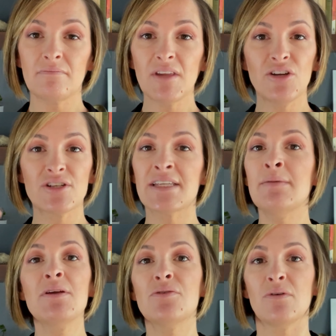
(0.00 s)
you're
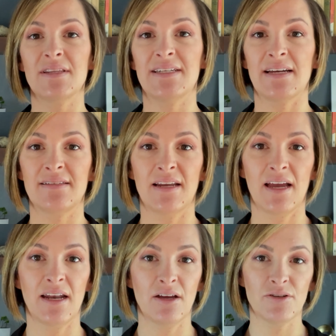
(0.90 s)
skimming through all the text, and it
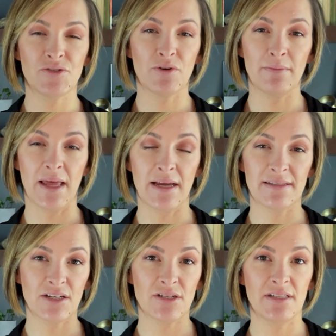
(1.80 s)
kind of goes from like
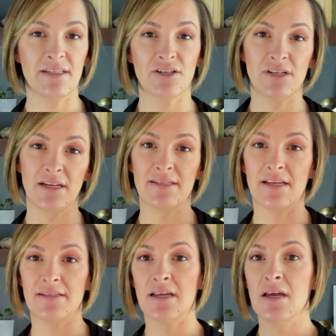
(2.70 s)
section to section, and it
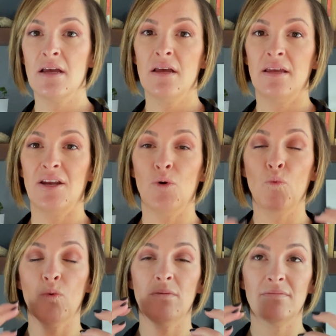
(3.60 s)
says,
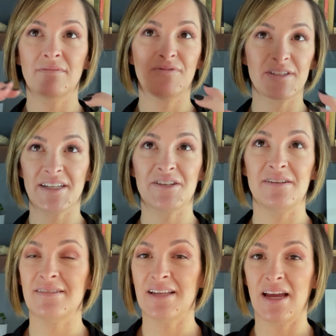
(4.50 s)
first section
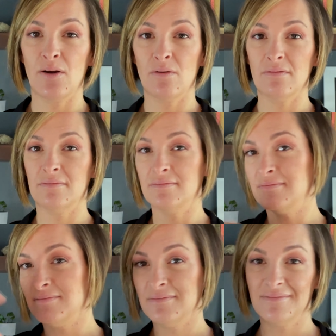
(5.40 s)
is like,
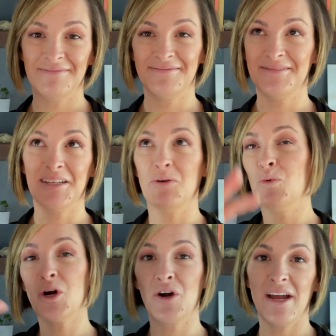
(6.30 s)

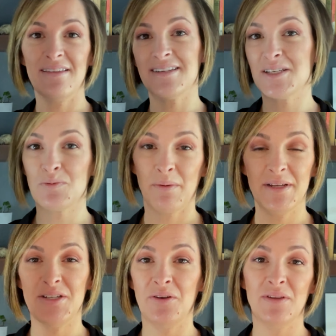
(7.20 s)
we're great, this is what we
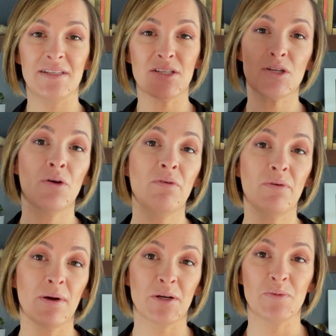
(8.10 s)
do, this is who we
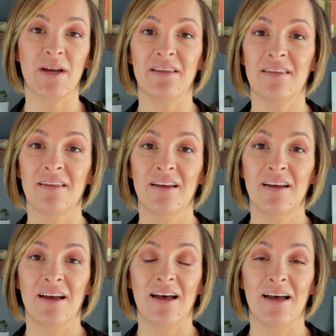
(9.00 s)
worked with,
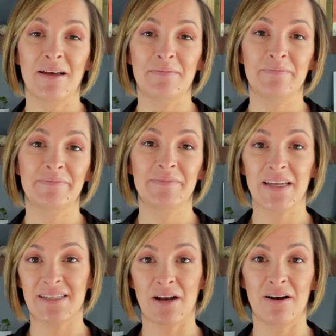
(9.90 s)

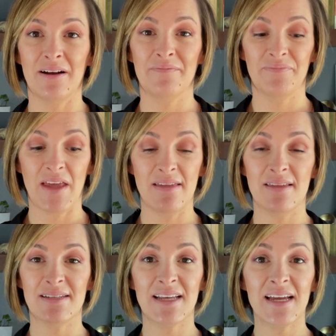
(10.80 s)
etc. And the
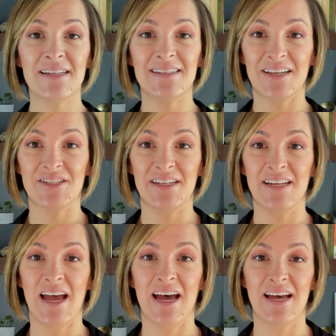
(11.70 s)
second section
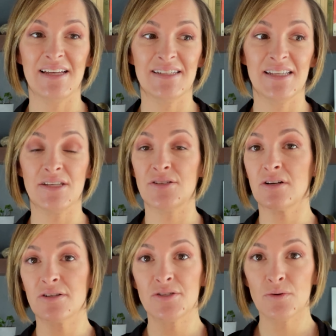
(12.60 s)
has, this is
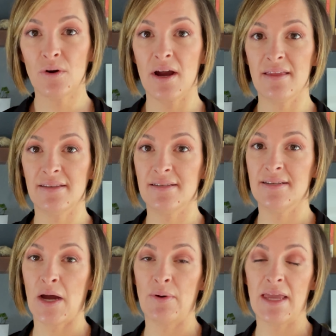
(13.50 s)
our story, this is
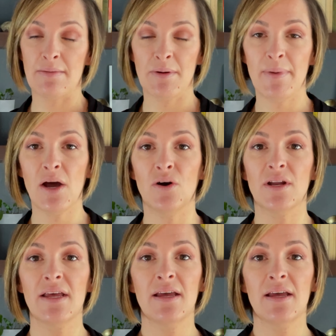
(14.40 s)
how we came about,